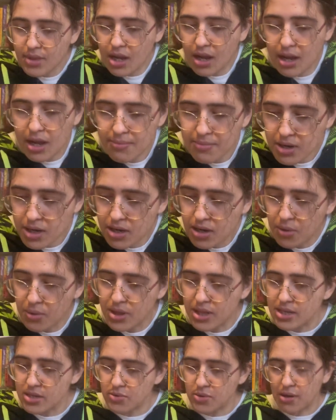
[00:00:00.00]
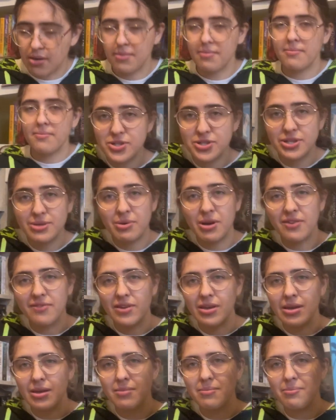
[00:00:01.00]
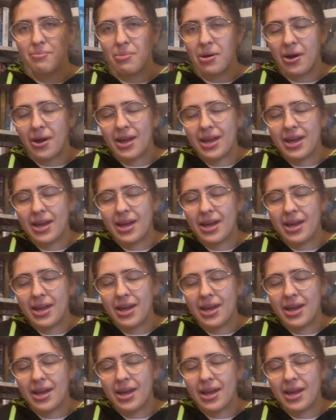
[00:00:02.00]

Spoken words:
I'm gonna go with this one, Julie Murphy by